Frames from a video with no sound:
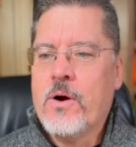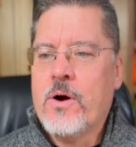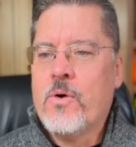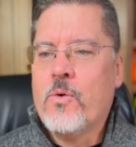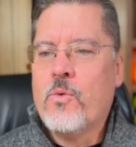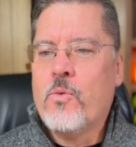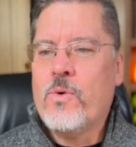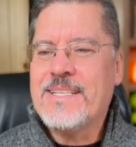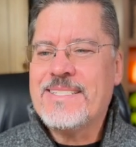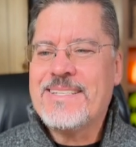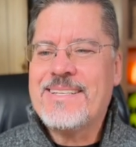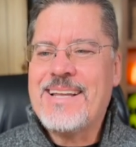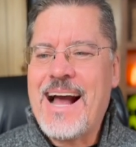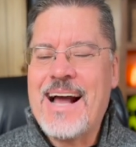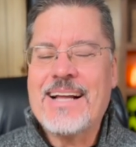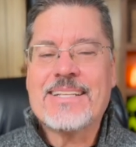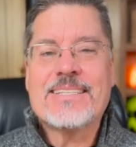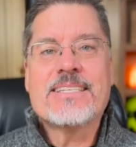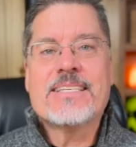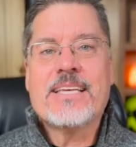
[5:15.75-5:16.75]

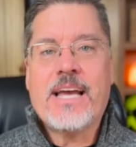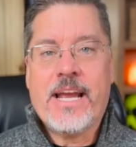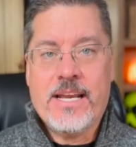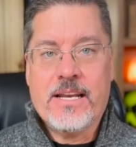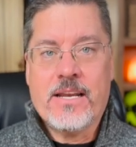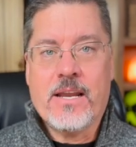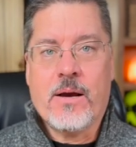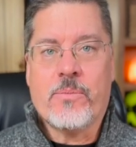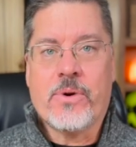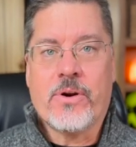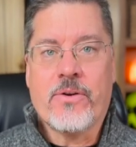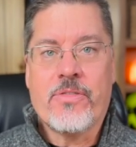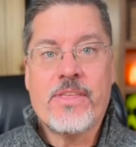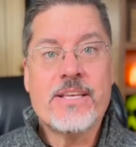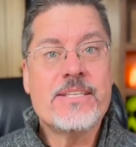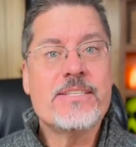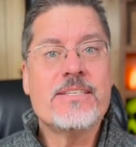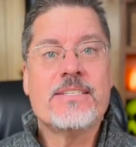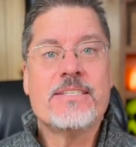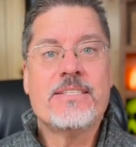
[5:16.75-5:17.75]
WSDOT site number.
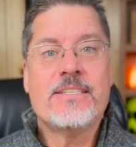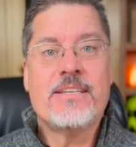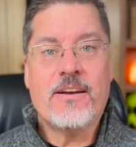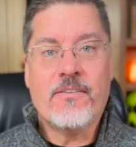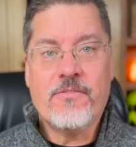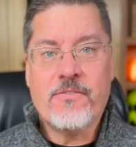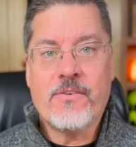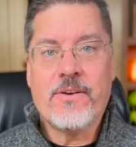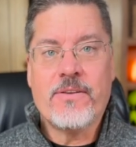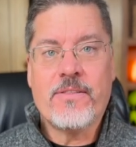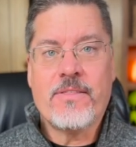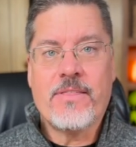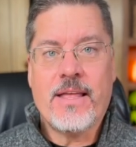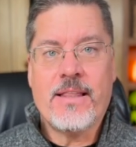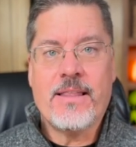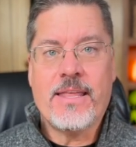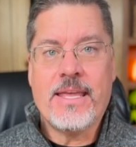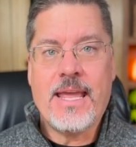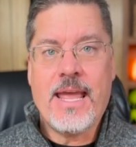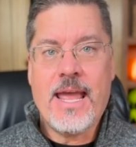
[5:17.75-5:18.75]
This is different
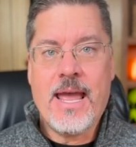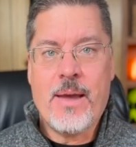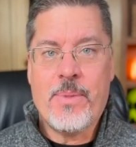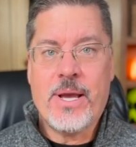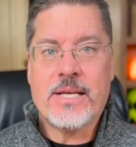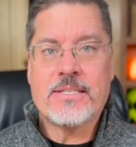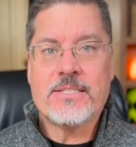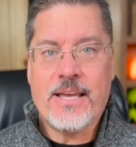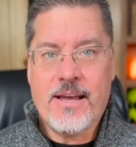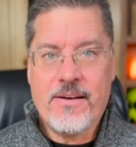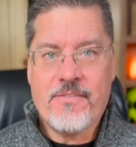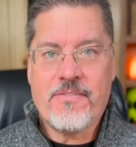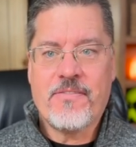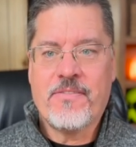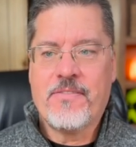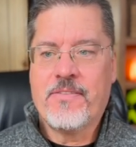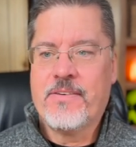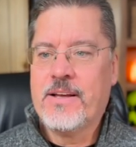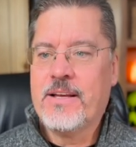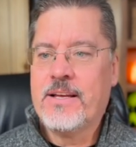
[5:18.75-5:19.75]
than the
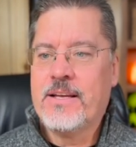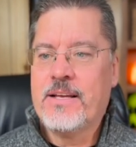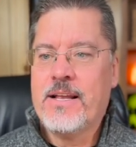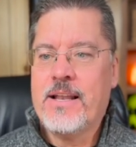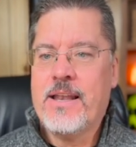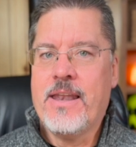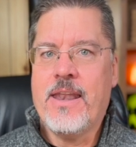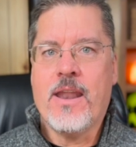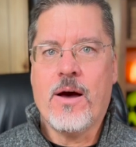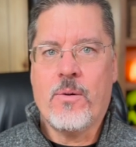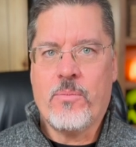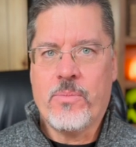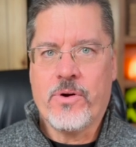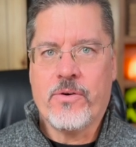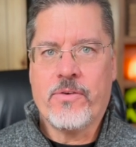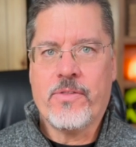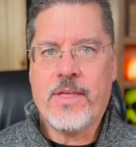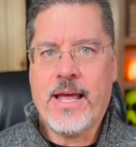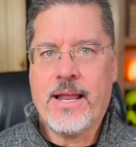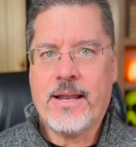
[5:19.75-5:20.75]
MSF
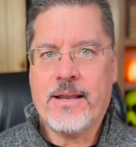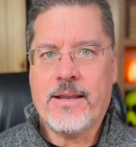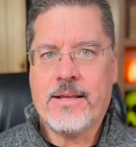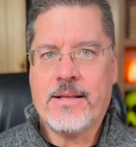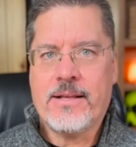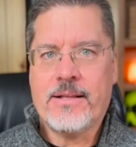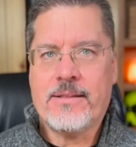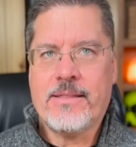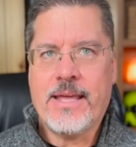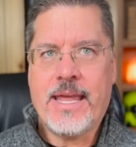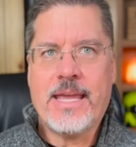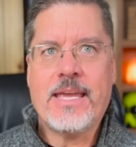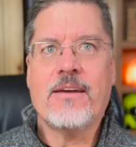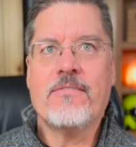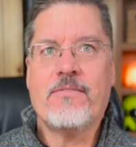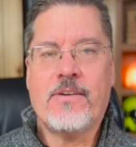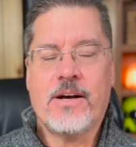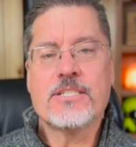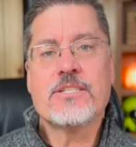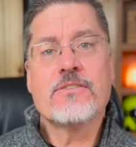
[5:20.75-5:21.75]
number that they
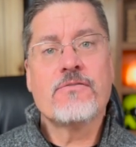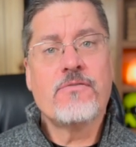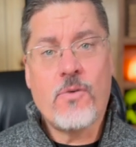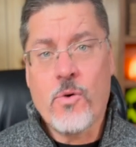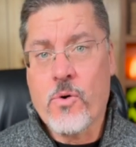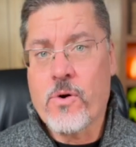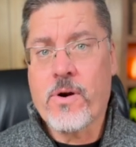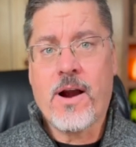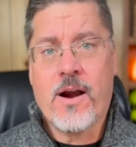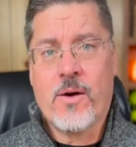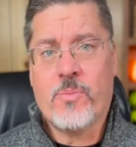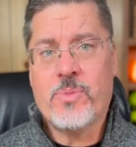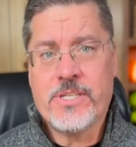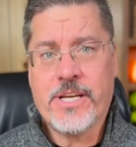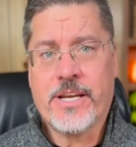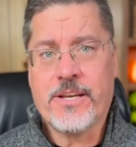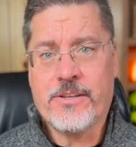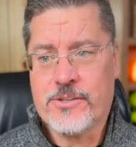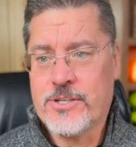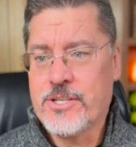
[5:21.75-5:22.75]
give us for our
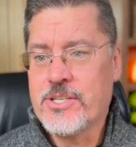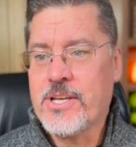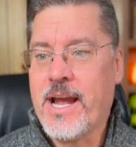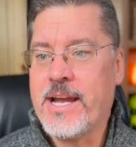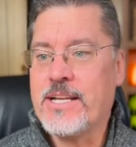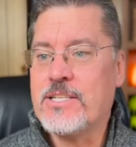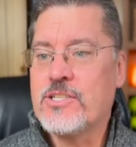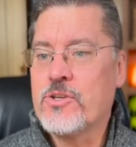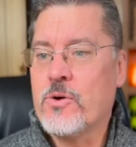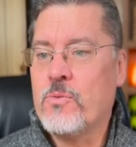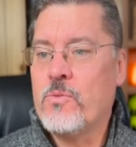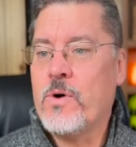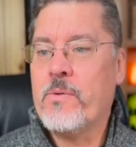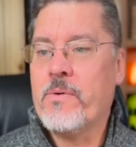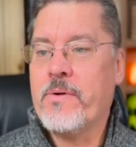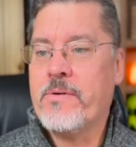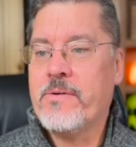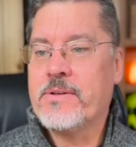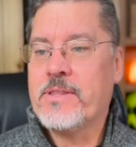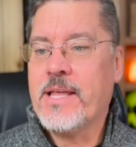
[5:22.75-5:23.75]
particular site. So what
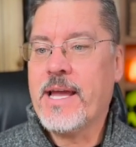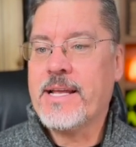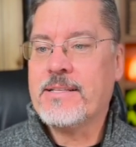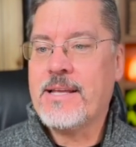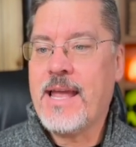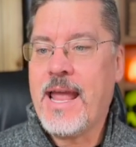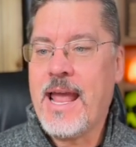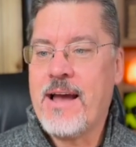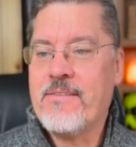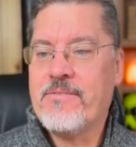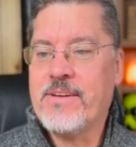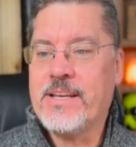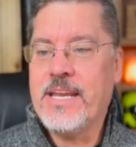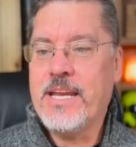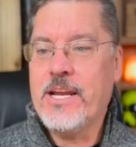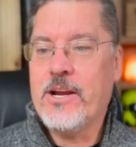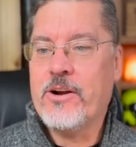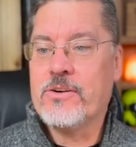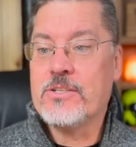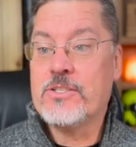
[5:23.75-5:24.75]
we would like to have in
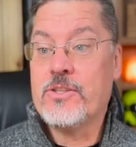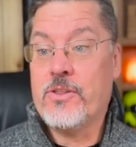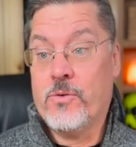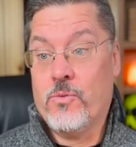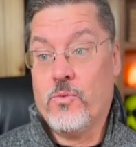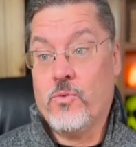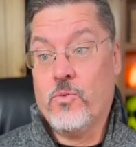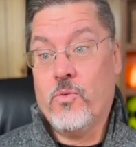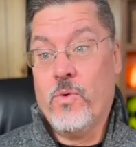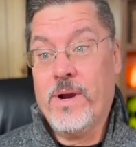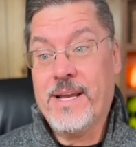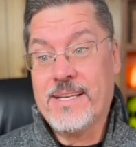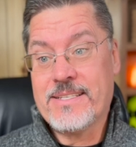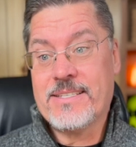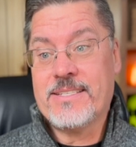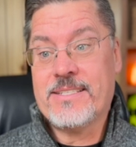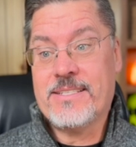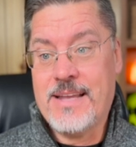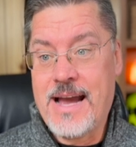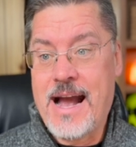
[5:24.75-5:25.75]
here is the
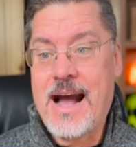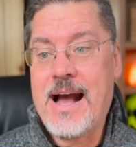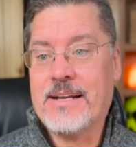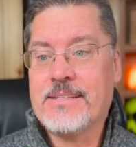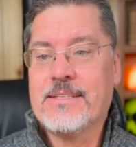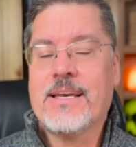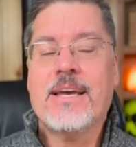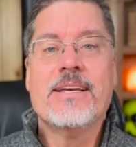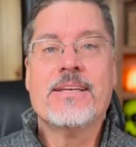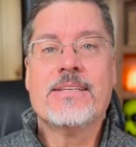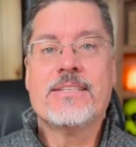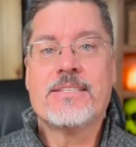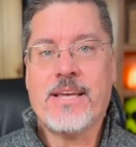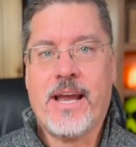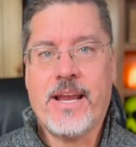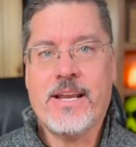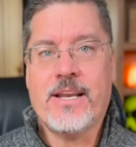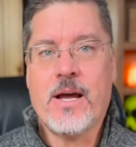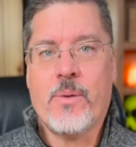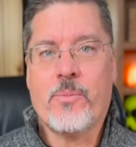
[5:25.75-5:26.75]
WSDOT
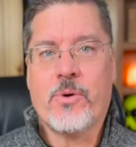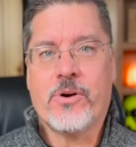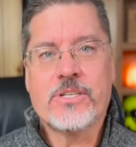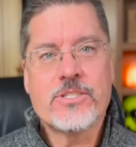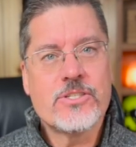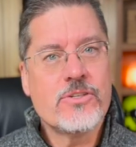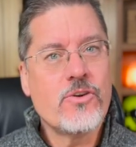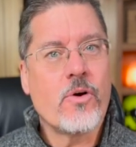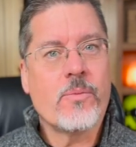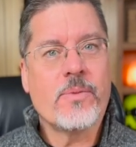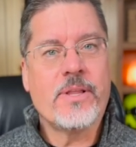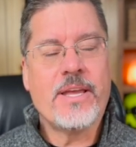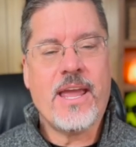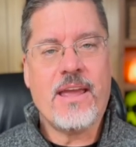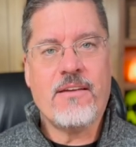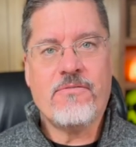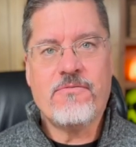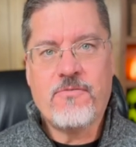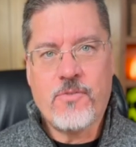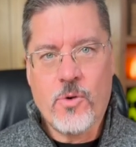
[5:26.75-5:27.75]
site number. It's normally
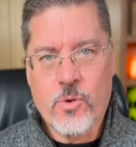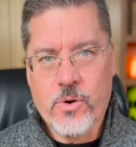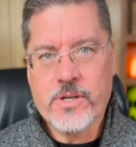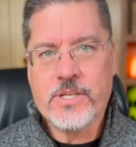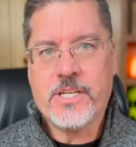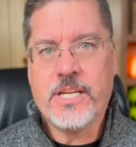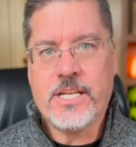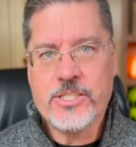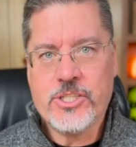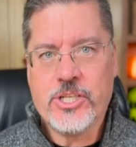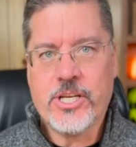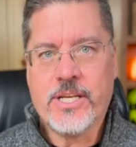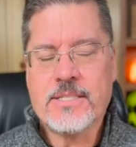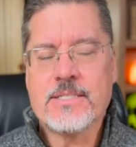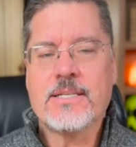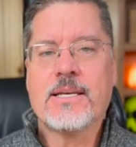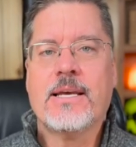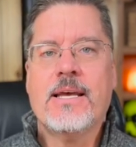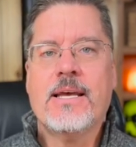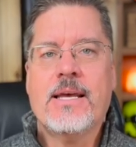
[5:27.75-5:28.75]
a
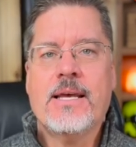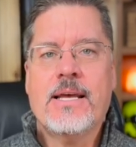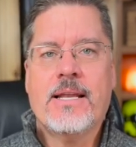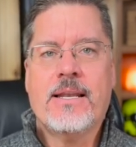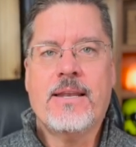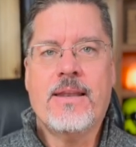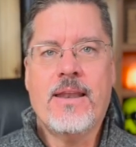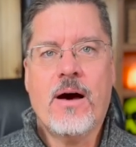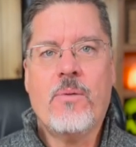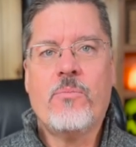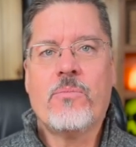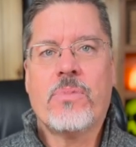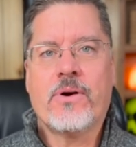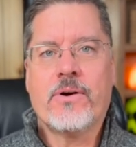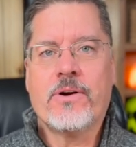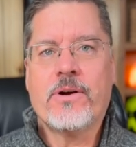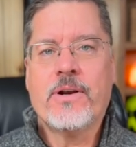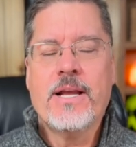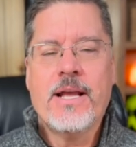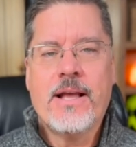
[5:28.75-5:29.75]
4-digit
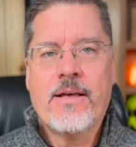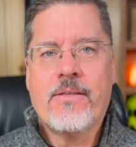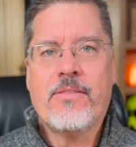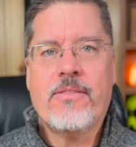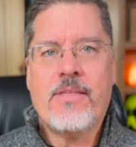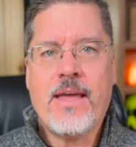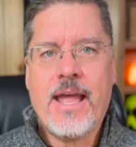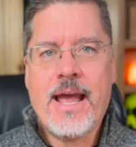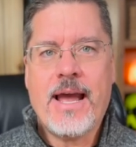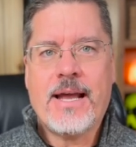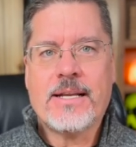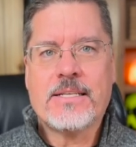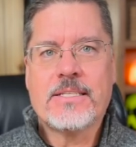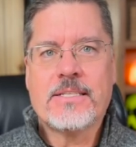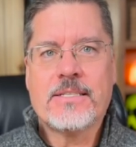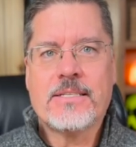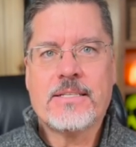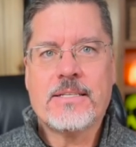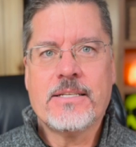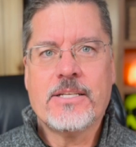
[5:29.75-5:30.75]
number
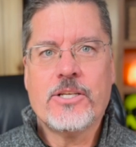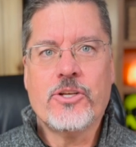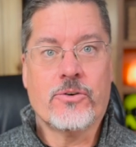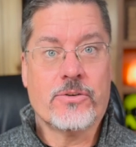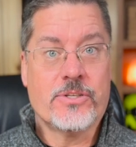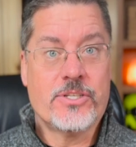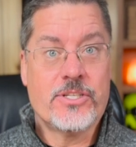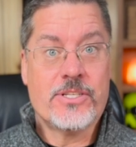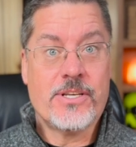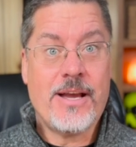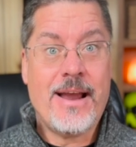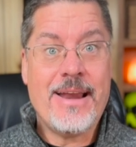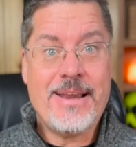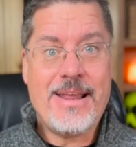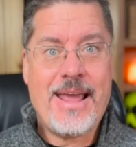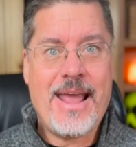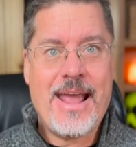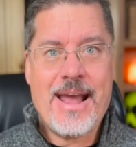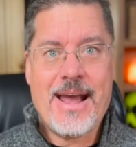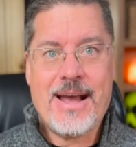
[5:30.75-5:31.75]
that your site
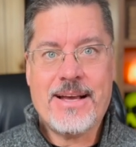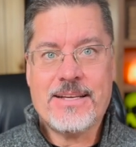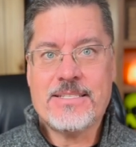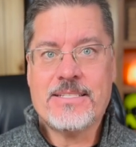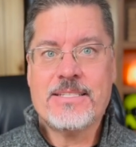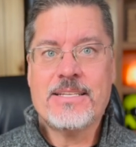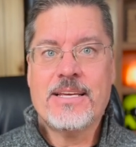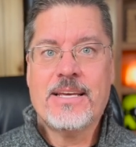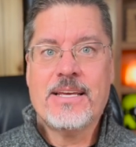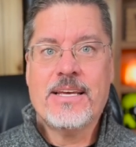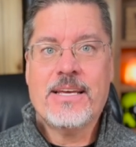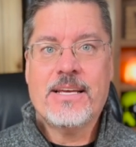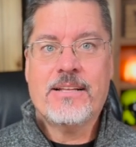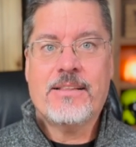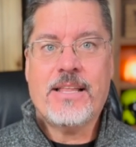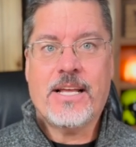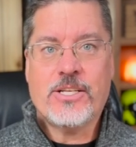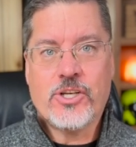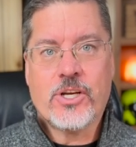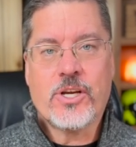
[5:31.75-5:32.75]
has
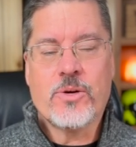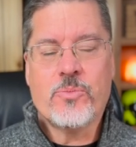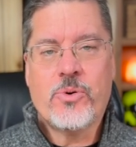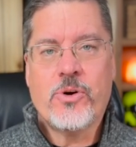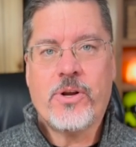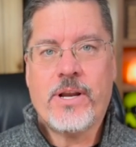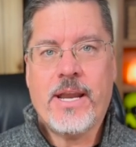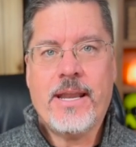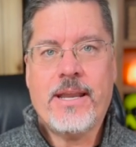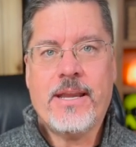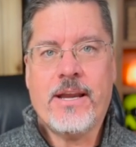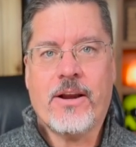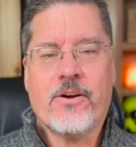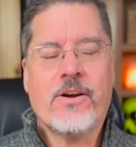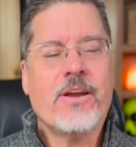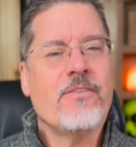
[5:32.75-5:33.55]
that you can put in here.